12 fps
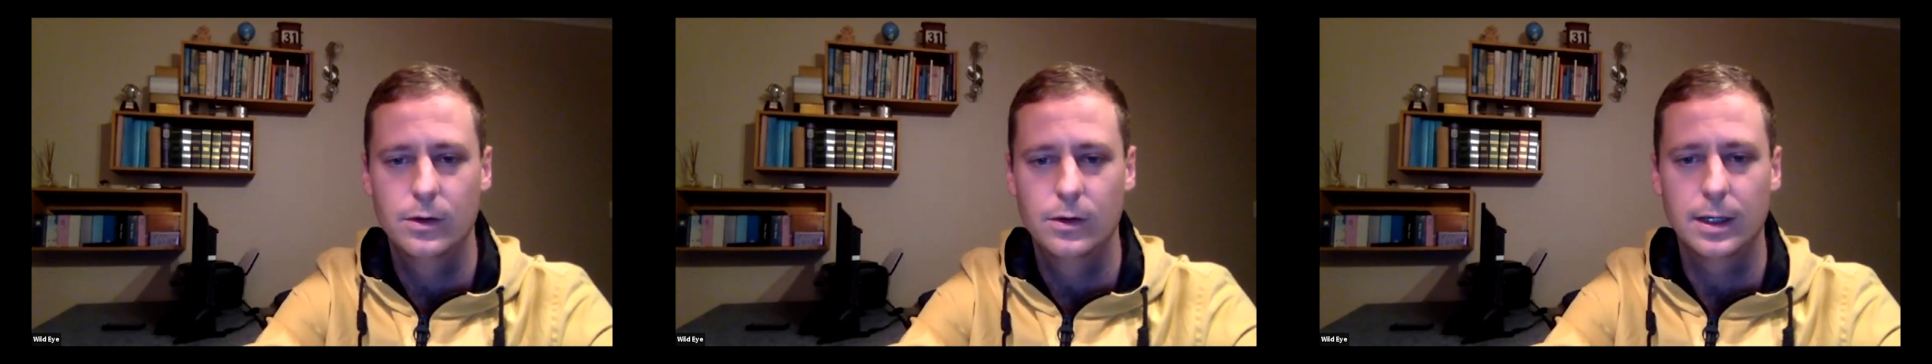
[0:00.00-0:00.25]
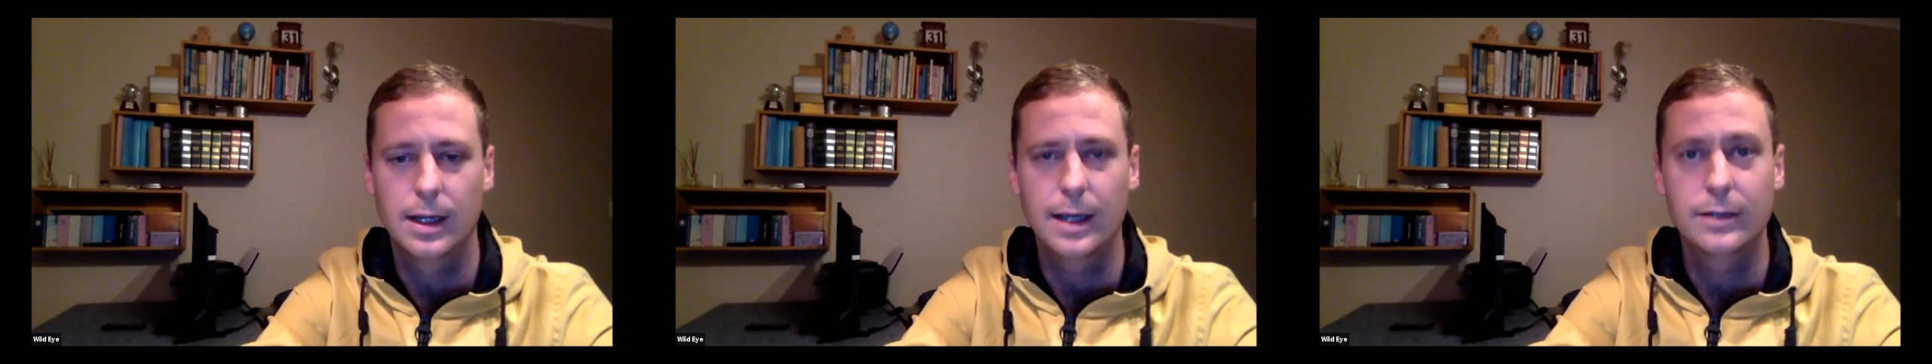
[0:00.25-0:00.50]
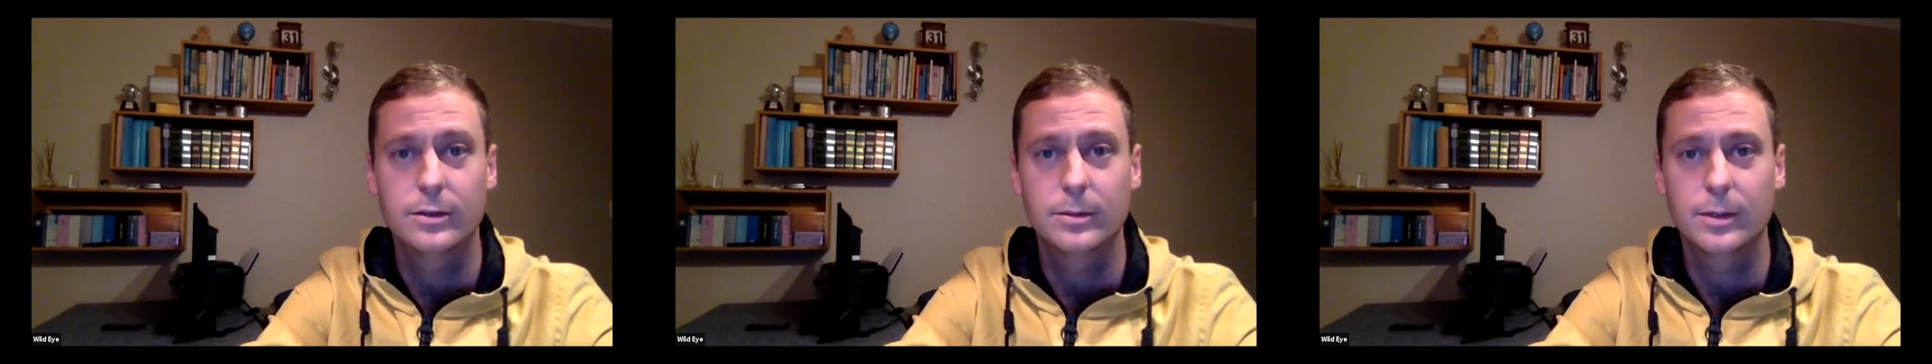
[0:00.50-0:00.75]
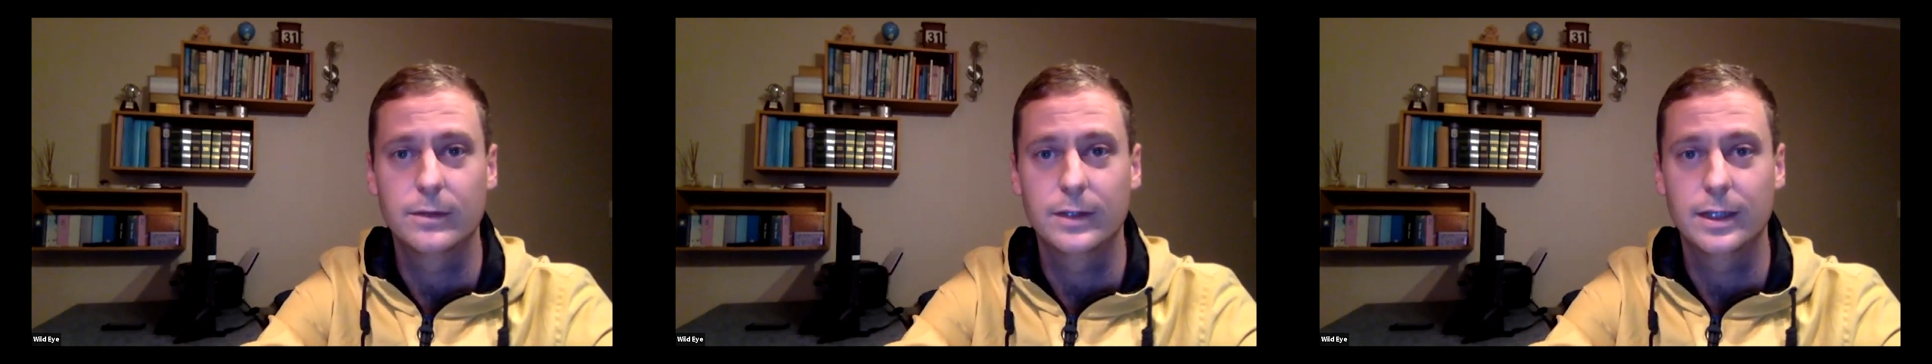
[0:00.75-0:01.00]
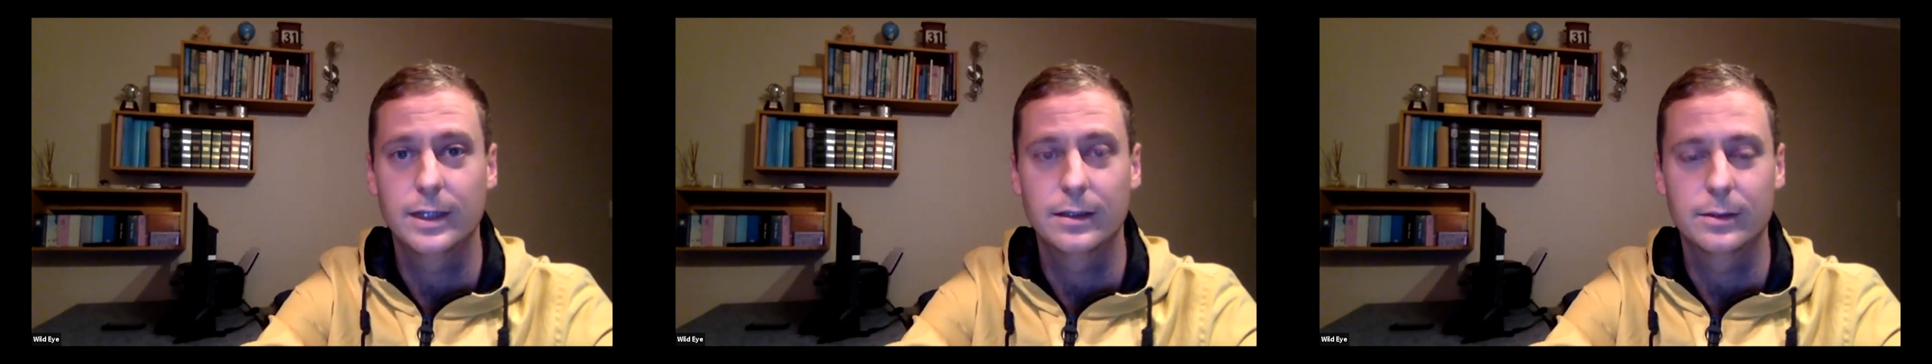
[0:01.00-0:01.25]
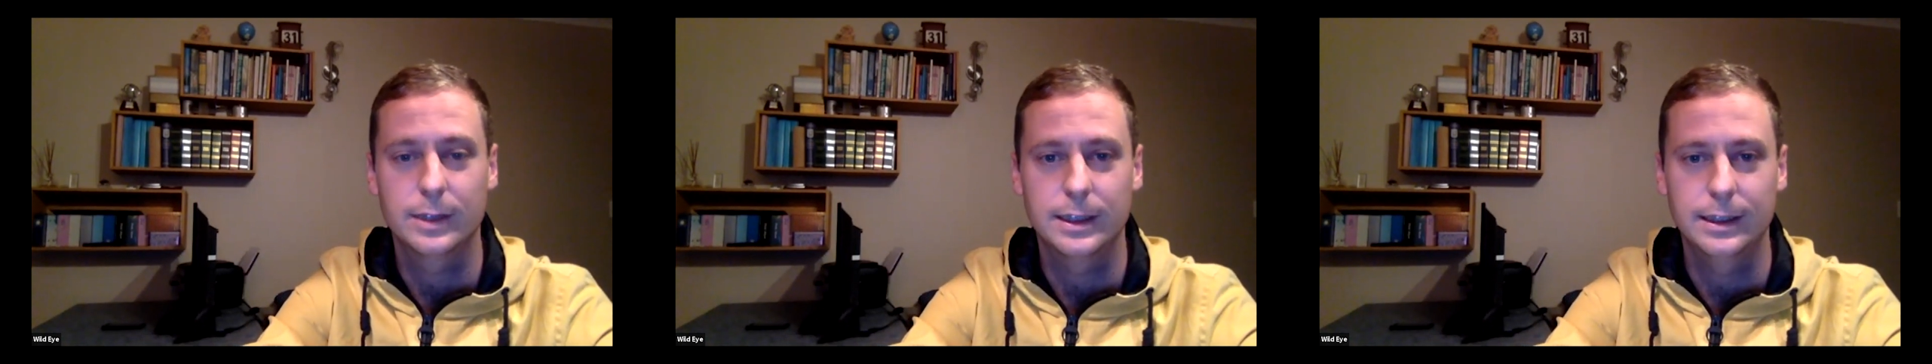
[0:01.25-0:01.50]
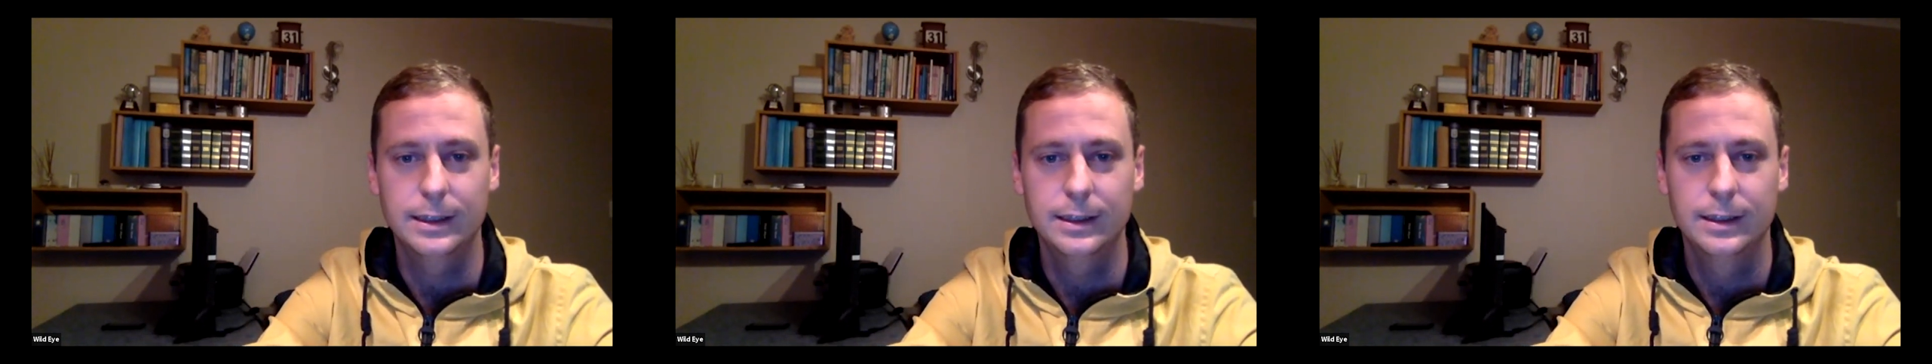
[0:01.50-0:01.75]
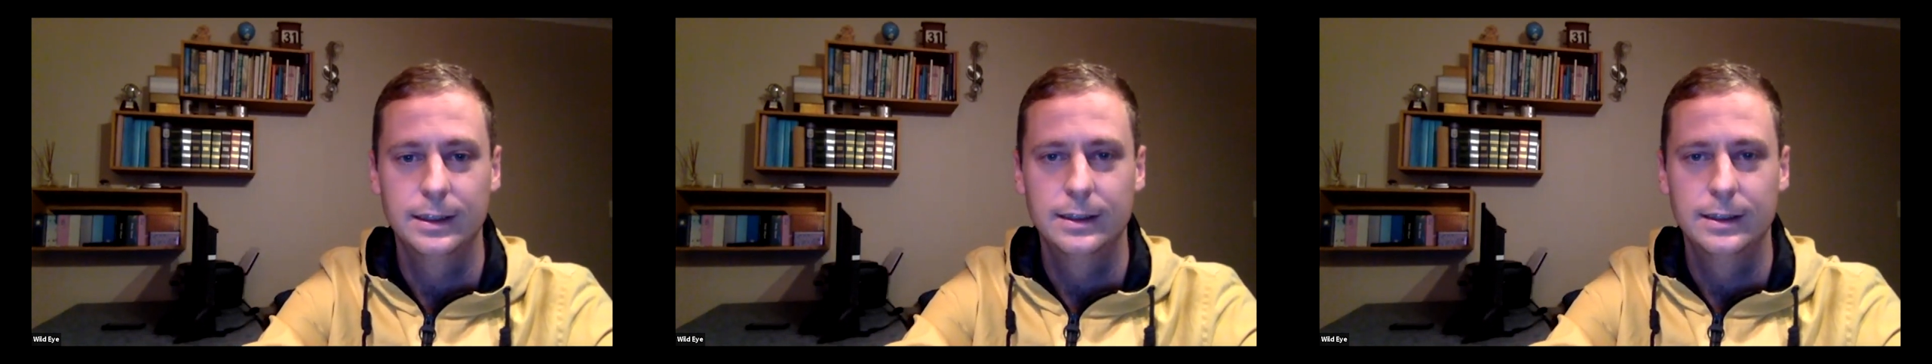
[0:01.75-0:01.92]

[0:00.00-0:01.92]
Lightroom over here quickly,